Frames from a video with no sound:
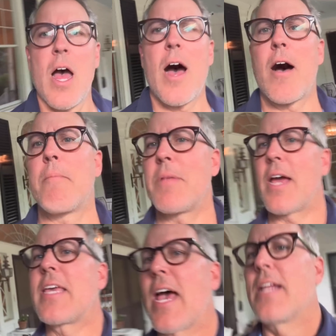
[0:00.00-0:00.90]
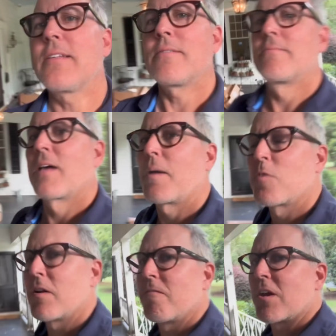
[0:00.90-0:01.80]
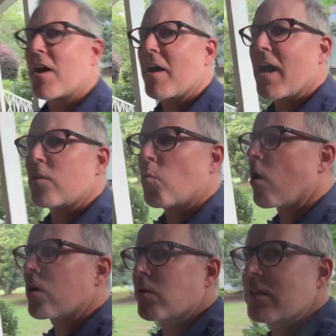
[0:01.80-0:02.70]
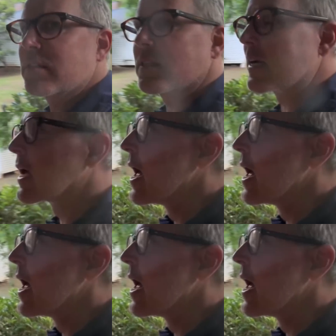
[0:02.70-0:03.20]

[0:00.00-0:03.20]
Again, I'm going to figure out how to walk with this thing.